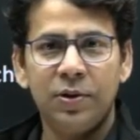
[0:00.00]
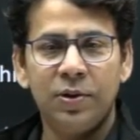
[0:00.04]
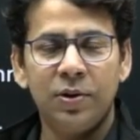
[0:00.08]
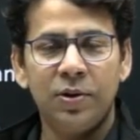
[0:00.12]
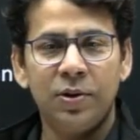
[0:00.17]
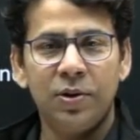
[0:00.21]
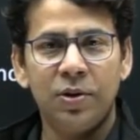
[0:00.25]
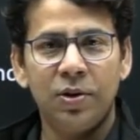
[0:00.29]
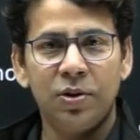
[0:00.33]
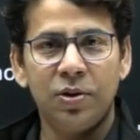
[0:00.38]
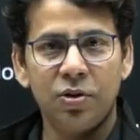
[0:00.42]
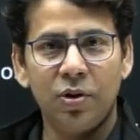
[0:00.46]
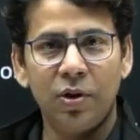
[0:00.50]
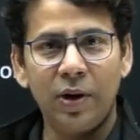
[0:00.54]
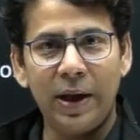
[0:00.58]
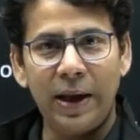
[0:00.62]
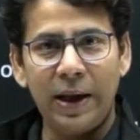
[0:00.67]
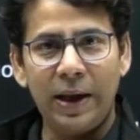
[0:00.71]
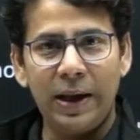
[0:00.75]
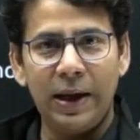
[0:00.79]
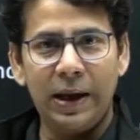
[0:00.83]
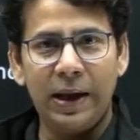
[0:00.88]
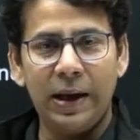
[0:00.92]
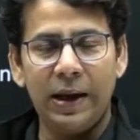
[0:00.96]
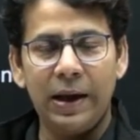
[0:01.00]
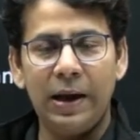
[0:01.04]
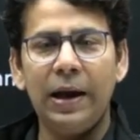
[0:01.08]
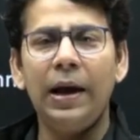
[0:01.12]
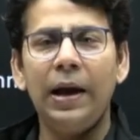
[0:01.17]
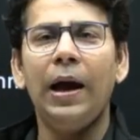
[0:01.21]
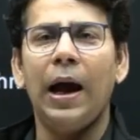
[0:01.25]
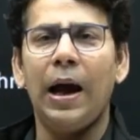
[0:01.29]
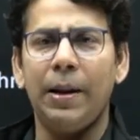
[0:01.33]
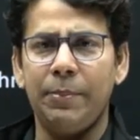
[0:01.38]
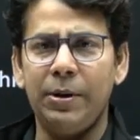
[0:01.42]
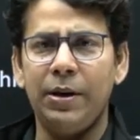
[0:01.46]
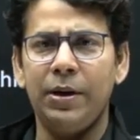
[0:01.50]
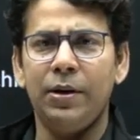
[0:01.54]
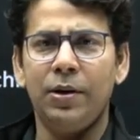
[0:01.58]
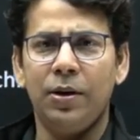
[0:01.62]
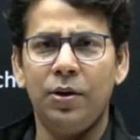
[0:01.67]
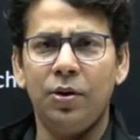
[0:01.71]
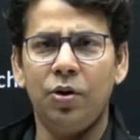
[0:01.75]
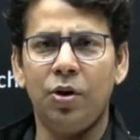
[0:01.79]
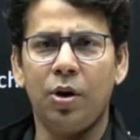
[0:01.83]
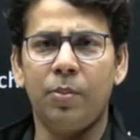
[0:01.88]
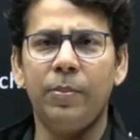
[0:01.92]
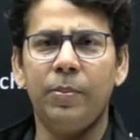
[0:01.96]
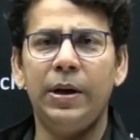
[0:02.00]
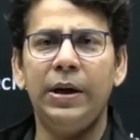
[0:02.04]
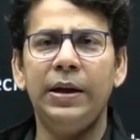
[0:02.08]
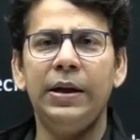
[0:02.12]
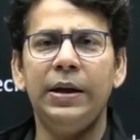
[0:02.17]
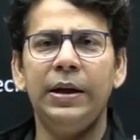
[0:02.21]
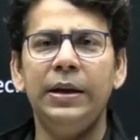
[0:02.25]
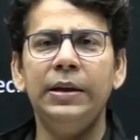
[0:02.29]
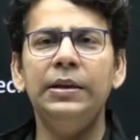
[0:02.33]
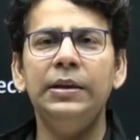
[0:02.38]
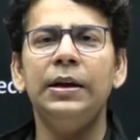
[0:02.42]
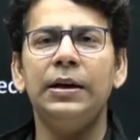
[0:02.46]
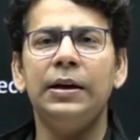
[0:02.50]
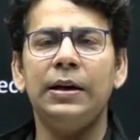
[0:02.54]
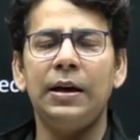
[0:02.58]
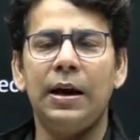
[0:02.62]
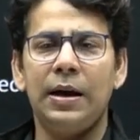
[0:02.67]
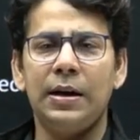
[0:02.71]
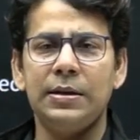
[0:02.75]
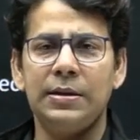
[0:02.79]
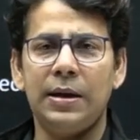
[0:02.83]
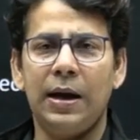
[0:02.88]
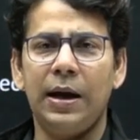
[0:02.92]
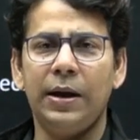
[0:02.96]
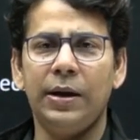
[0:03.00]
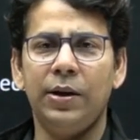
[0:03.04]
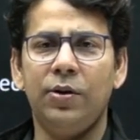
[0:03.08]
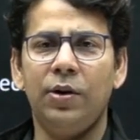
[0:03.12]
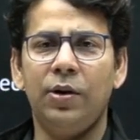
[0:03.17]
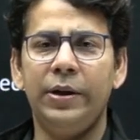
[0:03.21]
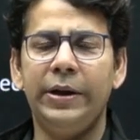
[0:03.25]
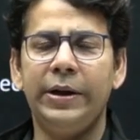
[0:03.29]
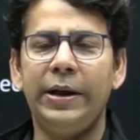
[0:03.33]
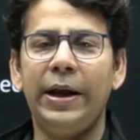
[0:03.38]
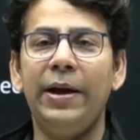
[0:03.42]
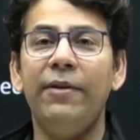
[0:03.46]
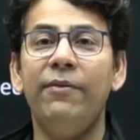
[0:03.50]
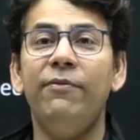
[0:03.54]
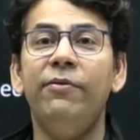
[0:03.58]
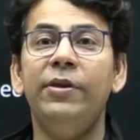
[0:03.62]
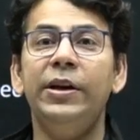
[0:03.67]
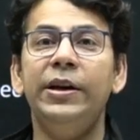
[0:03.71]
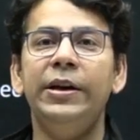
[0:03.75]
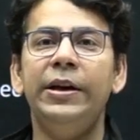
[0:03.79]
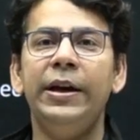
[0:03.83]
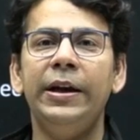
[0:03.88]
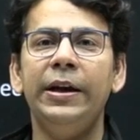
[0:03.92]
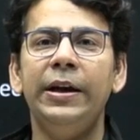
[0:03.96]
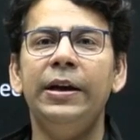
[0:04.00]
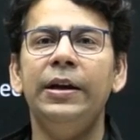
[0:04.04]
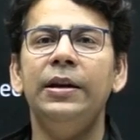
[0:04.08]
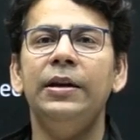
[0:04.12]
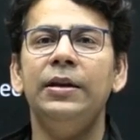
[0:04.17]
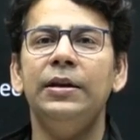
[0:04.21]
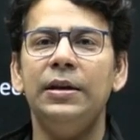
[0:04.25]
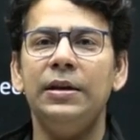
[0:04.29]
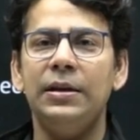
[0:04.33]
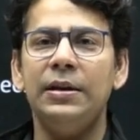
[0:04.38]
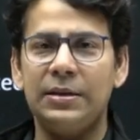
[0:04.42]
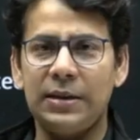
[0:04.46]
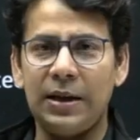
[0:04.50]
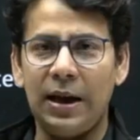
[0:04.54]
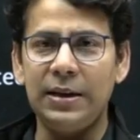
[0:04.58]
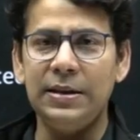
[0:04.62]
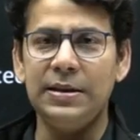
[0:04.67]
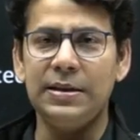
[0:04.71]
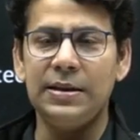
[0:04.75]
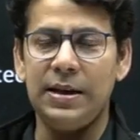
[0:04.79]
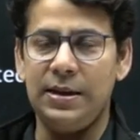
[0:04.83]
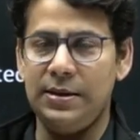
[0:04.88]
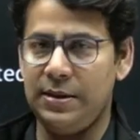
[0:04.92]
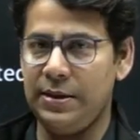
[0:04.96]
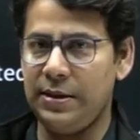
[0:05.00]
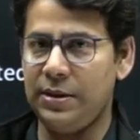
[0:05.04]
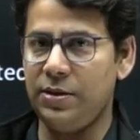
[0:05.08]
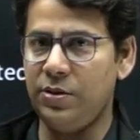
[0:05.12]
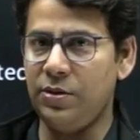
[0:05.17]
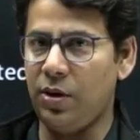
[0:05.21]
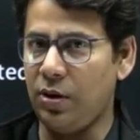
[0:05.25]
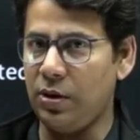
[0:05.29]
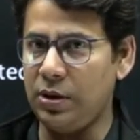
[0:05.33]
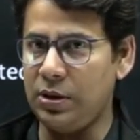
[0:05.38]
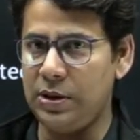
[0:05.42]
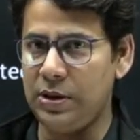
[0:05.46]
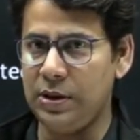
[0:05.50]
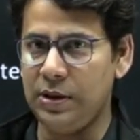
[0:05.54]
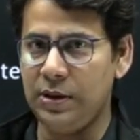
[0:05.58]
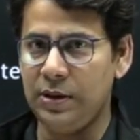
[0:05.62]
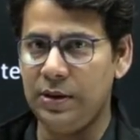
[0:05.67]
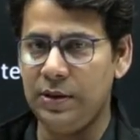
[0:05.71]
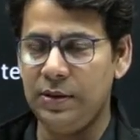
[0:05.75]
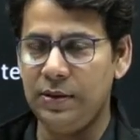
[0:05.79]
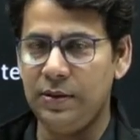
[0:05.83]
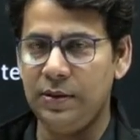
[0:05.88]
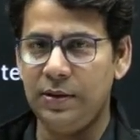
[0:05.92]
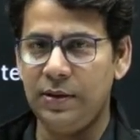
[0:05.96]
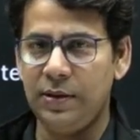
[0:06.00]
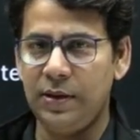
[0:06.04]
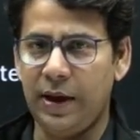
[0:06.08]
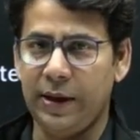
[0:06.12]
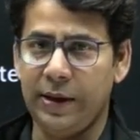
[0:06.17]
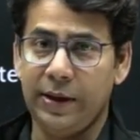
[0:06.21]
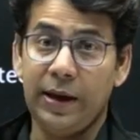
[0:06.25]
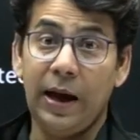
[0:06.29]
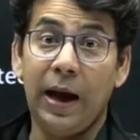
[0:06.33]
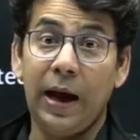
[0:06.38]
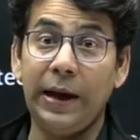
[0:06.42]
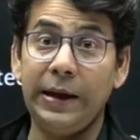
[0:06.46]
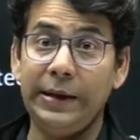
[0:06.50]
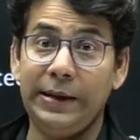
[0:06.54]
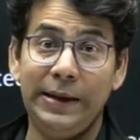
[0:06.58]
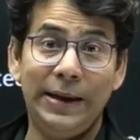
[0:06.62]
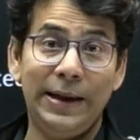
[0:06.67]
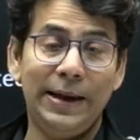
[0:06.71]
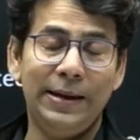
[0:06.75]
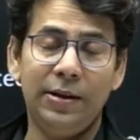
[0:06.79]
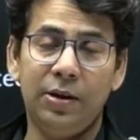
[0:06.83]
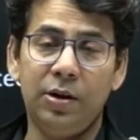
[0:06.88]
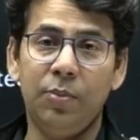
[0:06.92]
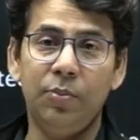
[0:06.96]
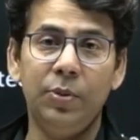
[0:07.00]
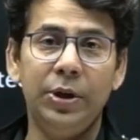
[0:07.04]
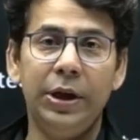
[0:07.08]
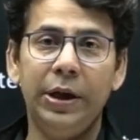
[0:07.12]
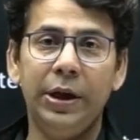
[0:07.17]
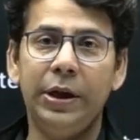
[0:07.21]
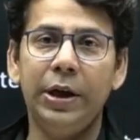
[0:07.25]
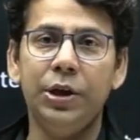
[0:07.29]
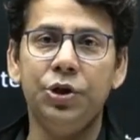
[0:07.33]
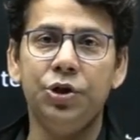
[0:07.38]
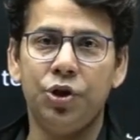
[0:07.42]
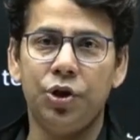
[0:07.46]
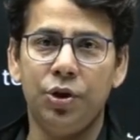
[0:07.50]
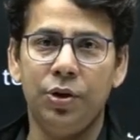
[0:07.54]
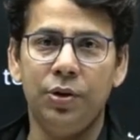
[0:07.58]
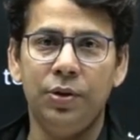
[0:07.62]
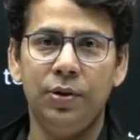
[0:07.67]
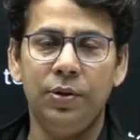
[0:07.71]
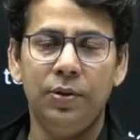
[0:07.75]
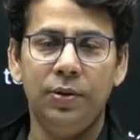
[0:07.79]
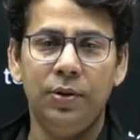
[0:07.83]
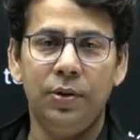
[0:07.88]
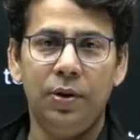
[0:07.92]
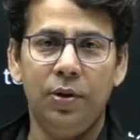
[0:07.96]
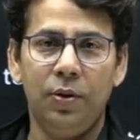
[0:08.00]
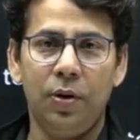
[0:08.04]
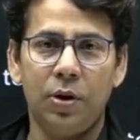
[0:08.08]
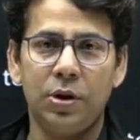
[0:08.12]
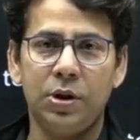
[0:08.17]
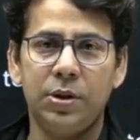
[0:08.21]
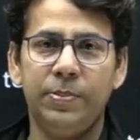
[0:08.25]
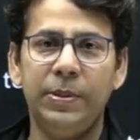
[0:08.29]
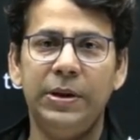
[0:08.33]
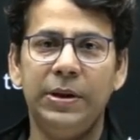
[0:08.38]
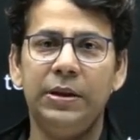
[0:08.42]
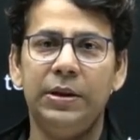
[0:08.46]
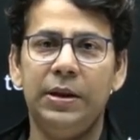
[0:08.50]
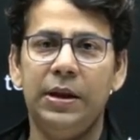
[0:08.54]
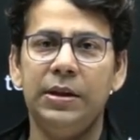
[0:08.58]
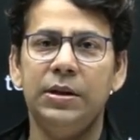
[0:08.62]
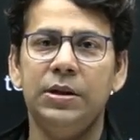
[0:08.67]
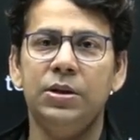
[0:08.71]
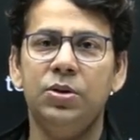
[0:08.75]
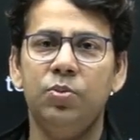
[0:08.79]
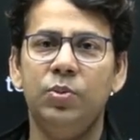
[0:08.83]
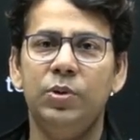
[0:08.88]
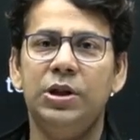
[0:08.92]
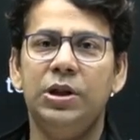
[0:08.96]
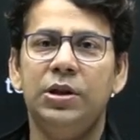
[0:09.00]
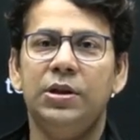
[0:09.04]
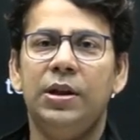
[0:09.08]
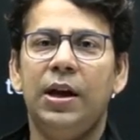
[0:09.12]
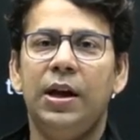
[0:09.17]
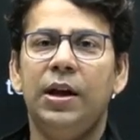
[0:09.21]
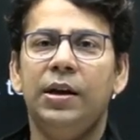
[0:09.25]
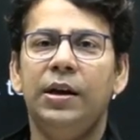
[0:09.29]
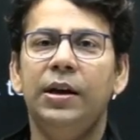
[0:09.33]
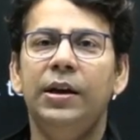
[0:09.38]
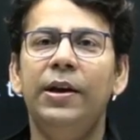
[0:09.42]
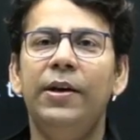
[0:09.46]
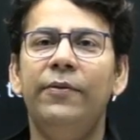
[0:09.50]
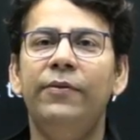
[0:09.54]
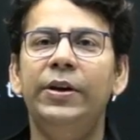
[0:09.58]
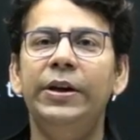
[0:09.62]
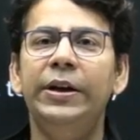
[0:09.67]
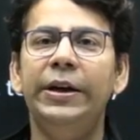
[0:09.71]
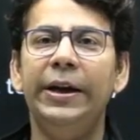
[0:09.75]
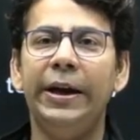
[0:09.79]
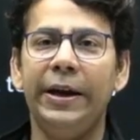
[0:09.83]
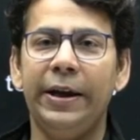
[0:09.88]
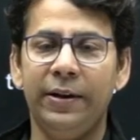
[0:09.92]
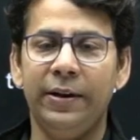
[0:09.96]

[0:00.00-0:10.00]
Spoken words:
So, normally in the class, I call it everyday science and technology, like IT and communication, lots many things which is there in every day.